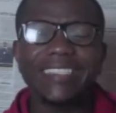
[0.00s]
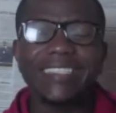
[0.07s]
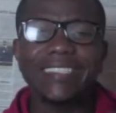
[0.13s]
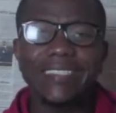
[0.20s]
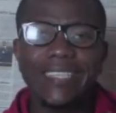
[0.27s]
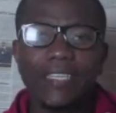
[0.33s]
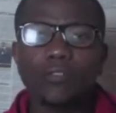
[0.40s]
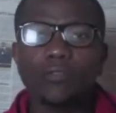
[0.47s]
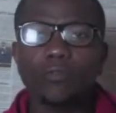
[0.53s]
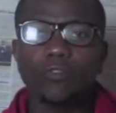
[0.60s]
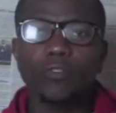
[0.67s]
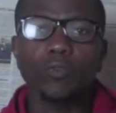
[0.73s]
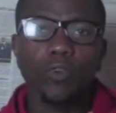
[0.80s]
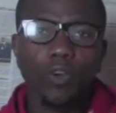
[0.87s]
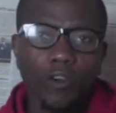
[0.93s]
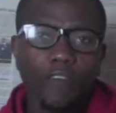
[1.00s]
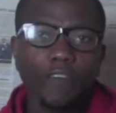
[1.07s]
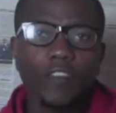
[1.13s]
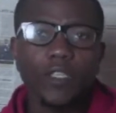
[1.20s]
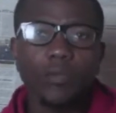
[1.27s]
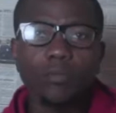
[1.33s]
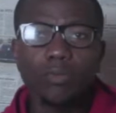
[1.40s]
they tend to feel
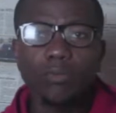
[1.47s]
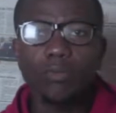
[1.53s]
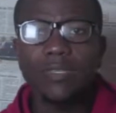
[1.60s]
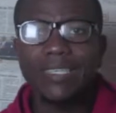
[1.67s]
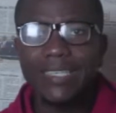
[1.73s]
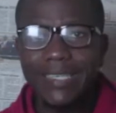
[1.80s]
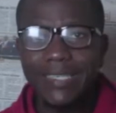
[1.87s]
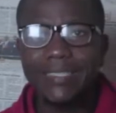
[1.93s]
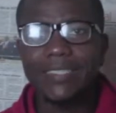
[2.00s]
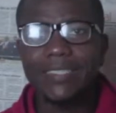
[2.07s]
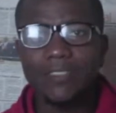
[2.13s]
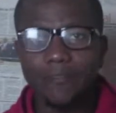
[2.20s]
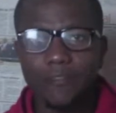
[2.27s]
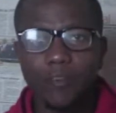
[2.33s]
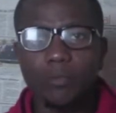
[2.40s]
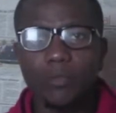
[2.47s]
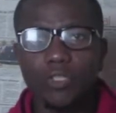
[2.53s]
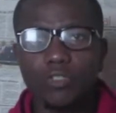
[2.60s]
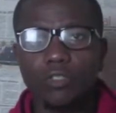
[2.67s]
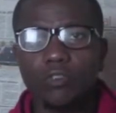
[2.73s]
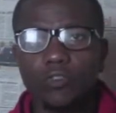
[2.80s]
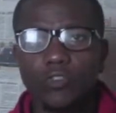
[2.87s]
comfortable getting
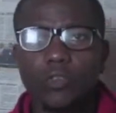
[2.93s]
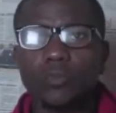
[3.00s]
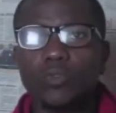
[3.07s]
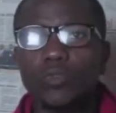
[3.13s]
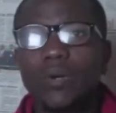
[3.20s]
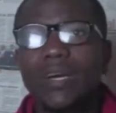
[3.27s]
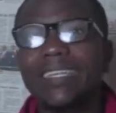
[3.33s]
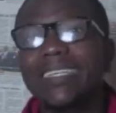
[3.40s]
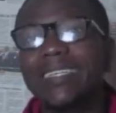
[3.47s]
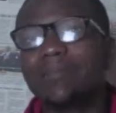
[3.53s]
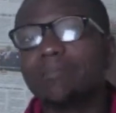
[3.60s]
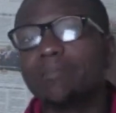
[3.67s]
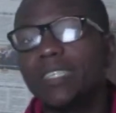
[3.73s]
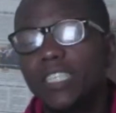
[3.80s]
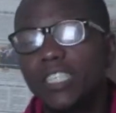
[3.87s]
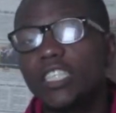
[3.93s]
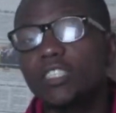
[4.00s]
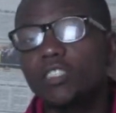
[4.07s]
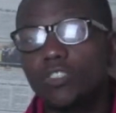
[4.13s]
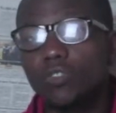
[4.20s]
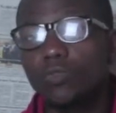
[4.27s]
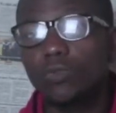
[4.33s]
information from you and then
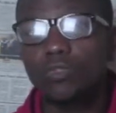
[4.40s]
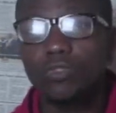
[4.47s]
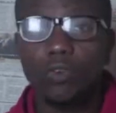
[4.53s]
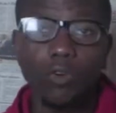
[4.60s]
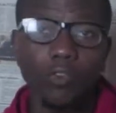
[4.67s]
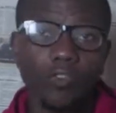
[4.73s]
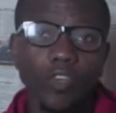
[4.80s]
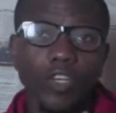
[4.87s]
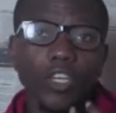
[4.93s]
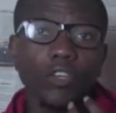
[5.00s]
making use of